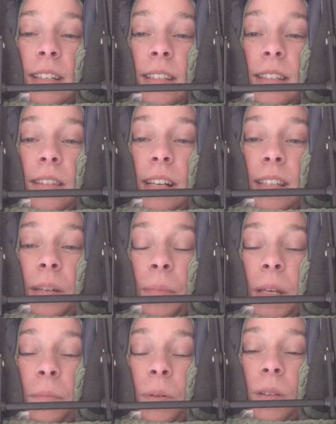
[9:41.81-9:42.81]
So that's how
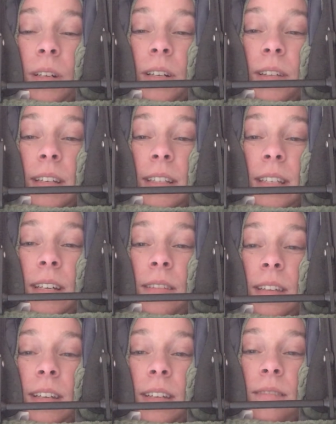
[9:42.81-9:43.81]
people learn, that's how
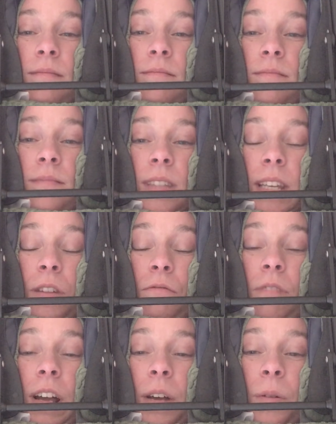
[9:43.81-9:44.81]
they
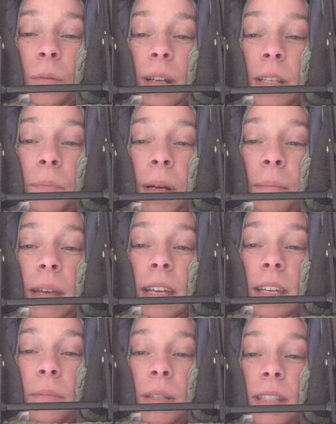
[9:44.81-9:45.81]
grow, is by
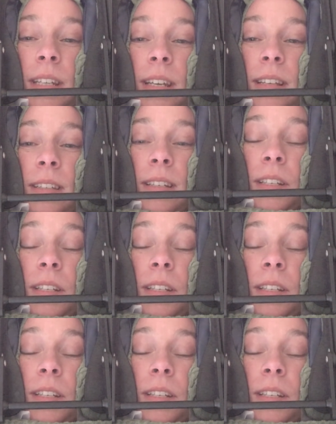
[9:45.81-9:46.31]
making mistakes.